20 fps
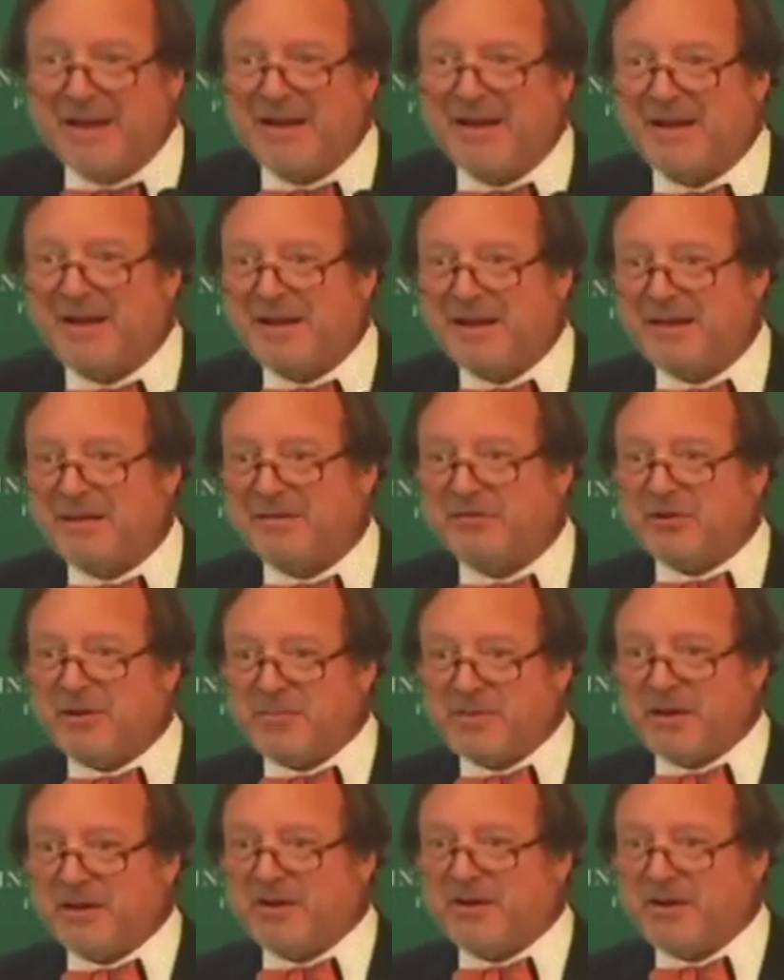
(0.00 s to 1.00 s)
uh,
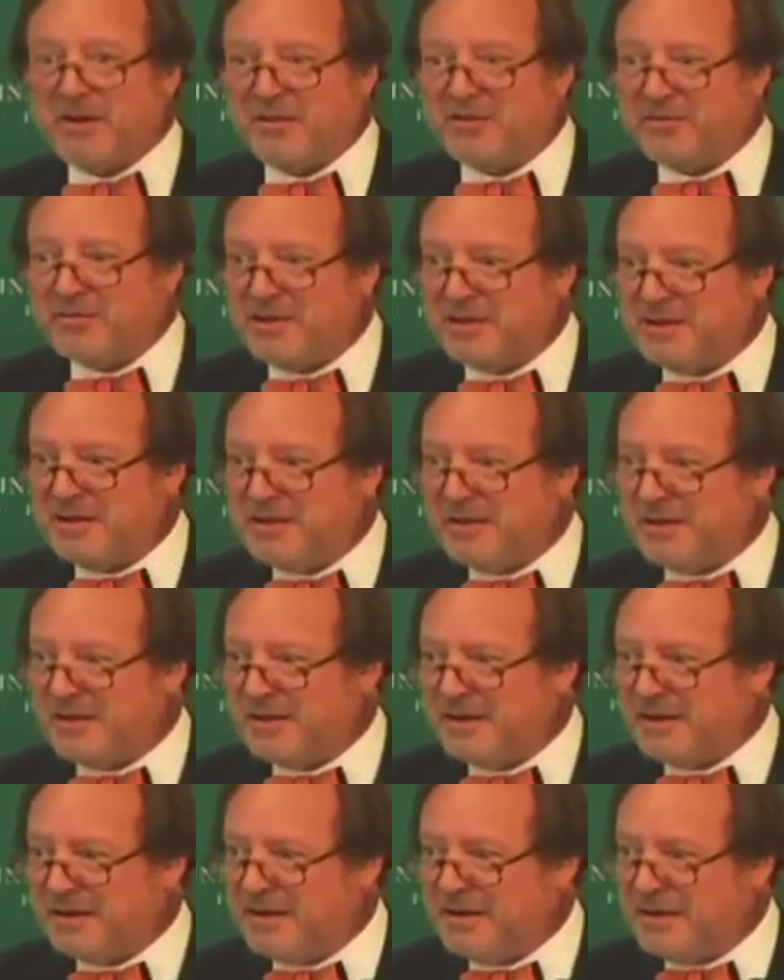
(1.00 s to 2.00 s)
something called the
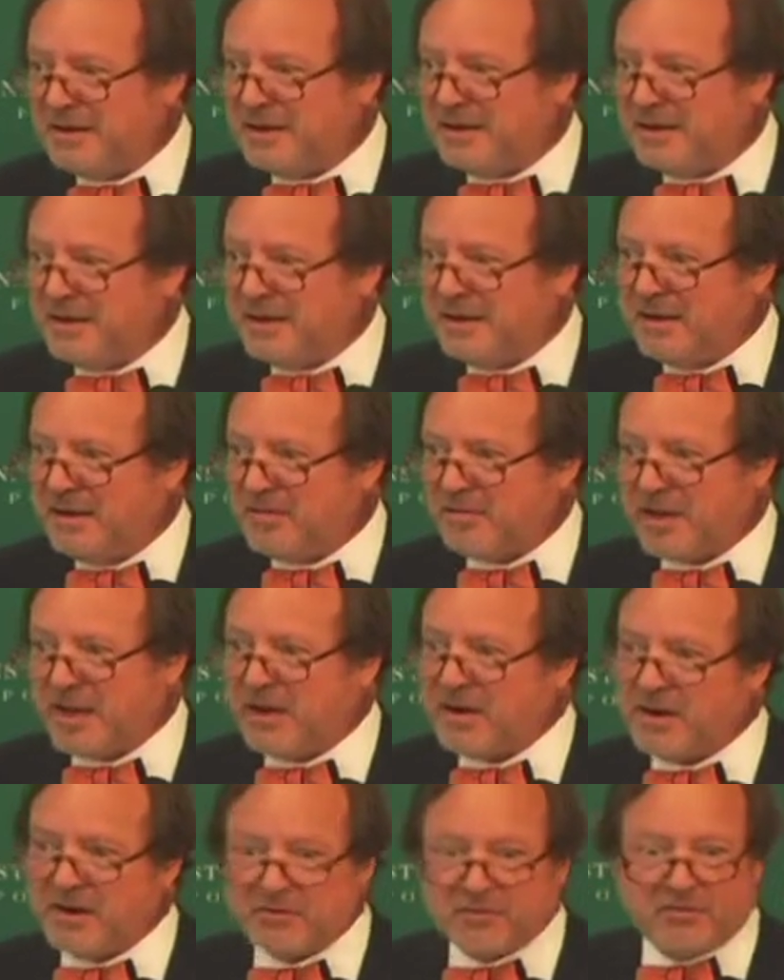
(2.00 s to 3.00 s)
uh, uh,
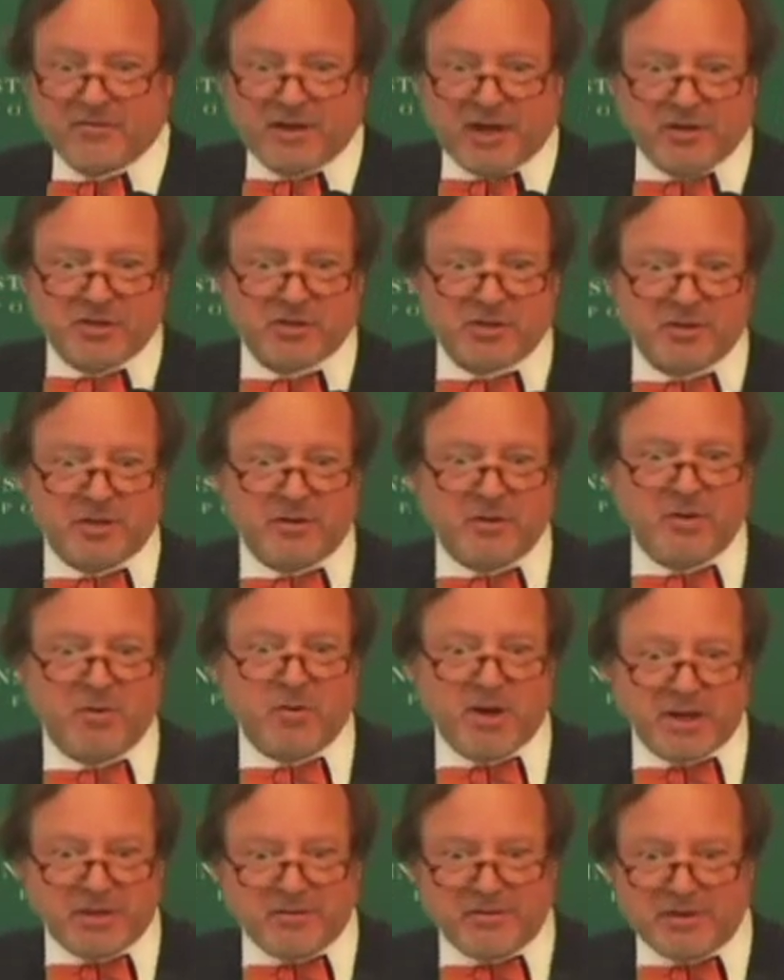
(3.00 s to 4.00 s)
Land Conservation in
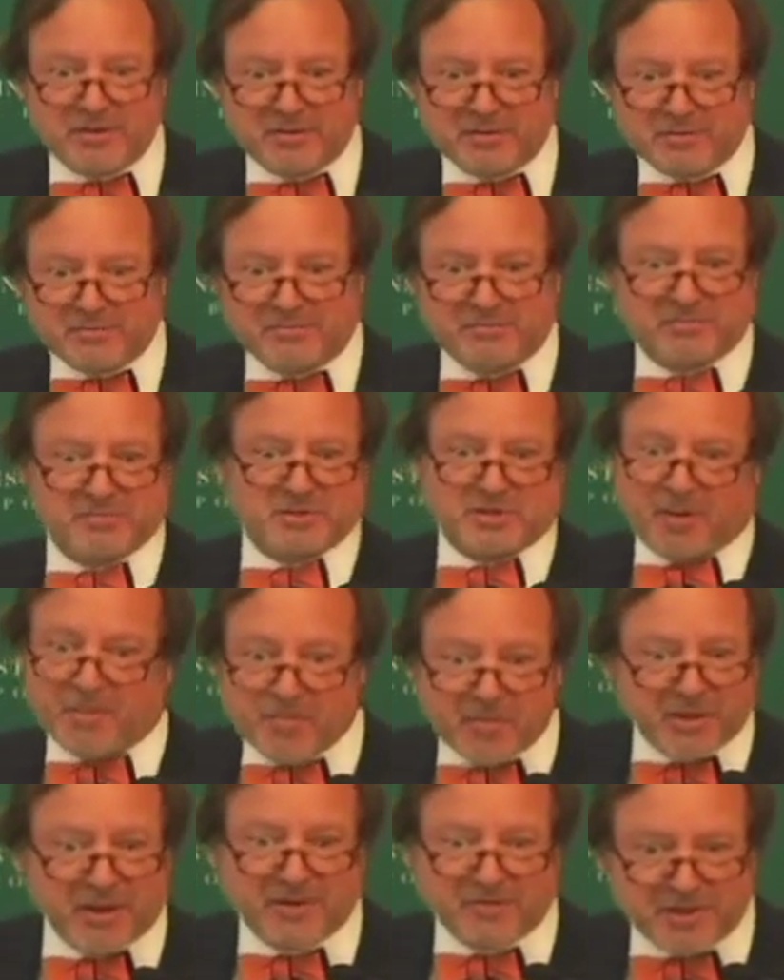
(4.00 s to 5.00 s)
New England
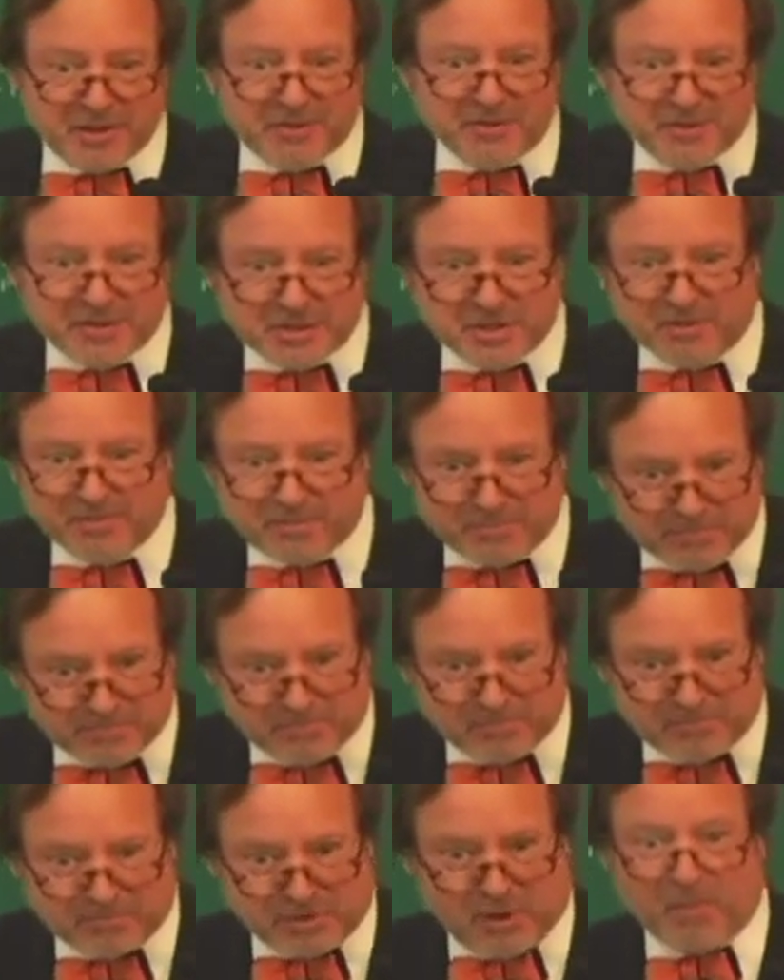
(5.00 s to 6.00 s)
something, leadership
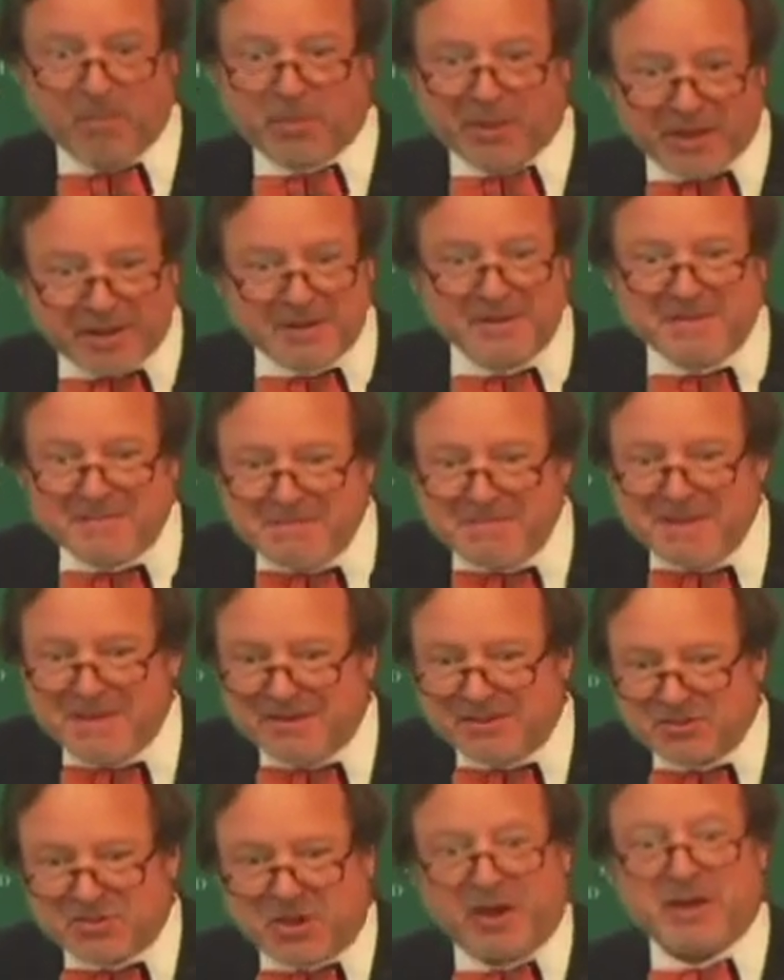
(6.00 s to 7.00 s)
something,
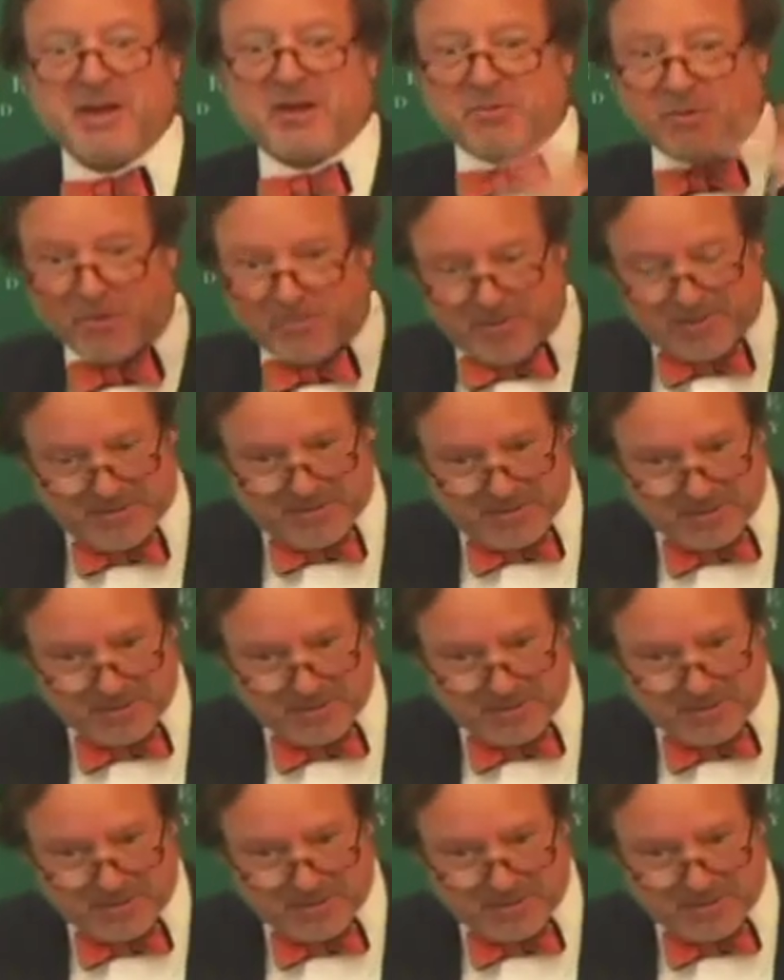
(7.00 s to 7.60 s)
study group.